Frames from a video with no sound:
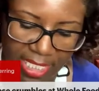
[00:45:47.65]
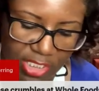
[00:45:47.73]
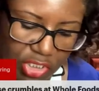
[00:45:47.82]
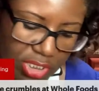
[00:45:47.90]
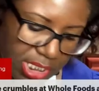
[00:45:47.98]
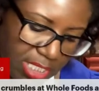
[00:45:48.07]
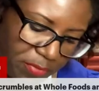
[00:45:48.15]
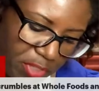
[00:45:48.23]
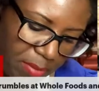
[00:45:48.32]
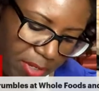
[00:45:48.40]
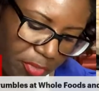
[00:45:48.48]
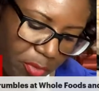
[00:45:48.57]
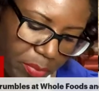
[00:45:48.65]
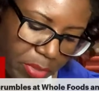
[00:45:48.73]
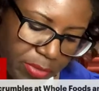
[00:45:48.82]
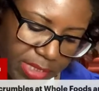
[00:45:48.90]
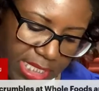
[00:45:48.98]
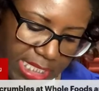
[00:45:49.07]
It's just something about the
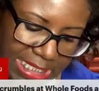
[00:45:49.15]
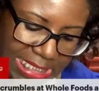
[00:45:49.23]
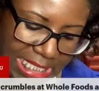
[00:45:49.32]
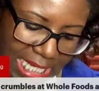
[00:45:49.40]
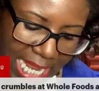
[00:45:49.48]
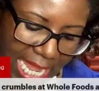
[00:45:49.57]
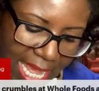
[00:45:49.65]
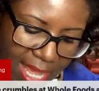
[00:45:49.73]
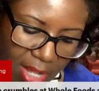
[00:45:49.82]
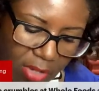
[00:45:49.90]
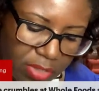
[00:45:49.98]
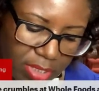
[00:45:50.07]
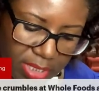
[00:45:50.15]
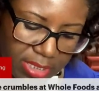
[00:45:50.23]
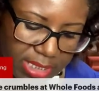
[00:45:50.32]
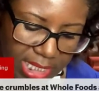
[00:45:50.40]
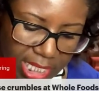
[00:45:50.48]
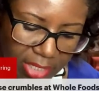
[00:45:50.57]
proteins in cow
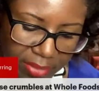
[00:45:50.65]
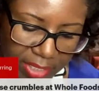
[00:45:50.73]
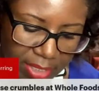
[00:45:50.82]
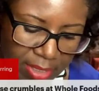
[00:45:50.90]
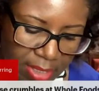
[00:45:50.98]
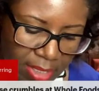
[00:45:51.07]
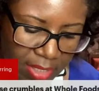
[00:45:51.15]
dairy